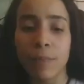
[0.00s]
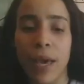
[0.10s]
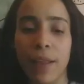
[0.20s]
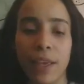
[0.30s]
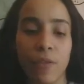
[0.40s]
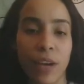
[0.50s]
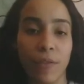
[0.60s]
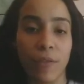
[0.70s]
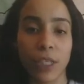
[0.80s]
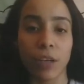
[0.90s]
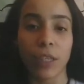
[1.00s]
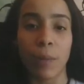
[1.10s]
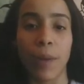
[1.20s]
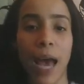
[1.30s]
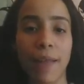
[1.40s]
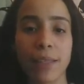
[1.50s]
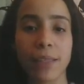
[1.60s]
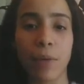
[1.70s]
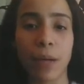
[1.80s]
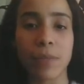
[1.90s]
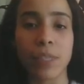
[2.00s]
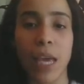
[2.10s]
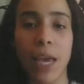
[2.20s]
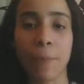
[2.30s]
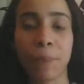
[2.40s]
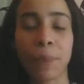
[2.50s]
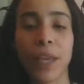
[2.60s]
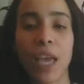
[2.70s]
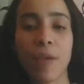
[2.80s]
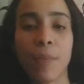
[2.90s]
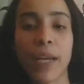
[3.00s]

matter that you've never done nothing bad. That's not what I'm saying. Everybody